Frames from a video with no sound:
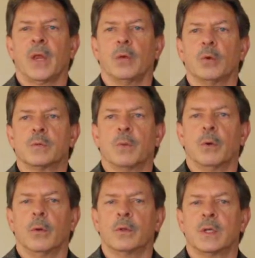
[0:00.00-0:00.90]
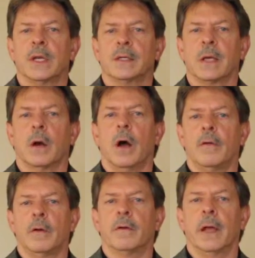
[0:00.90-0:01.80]
those things are
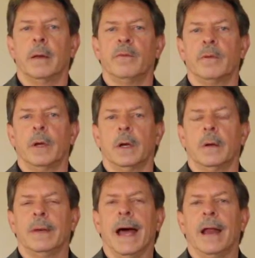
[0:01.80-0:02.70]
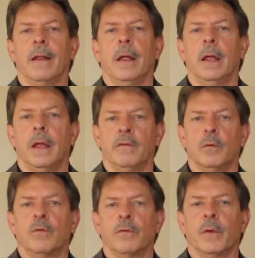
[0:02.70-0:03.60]
oftentimes not as
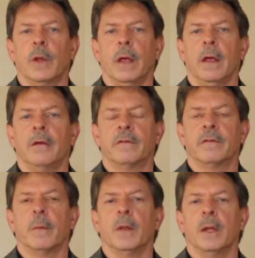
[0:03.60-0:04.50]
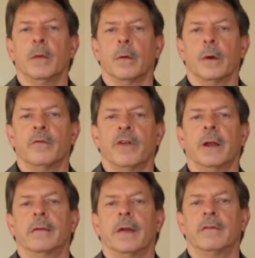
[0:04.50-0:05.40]
useful as some of the other
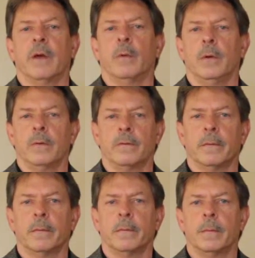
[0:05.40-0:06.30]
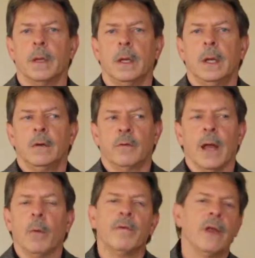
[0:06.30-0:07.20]
energetic tests that we use. So
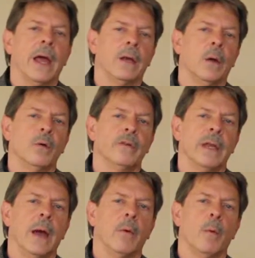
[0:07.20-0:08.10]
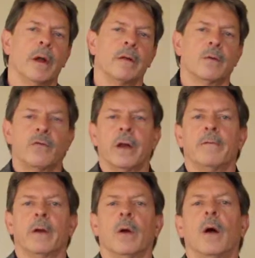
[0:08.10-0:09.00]
now we've diagnosed, and now we want to try to
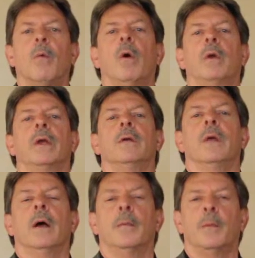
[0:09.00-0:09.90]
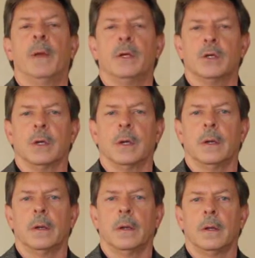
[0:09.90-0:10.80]
figure out what we can do to help the patient.
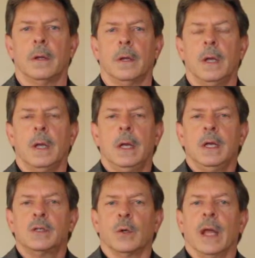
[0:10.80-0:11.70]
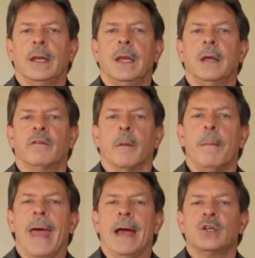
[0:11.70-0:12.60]
So the idea is to
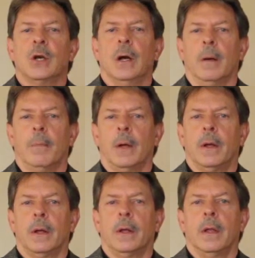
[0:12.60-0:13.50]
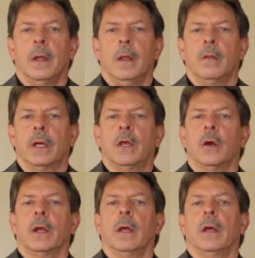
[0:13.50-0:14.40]
match up the
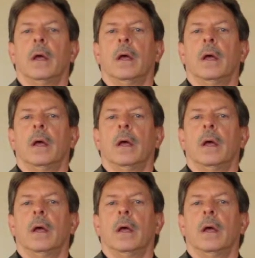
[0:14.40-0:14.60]
curing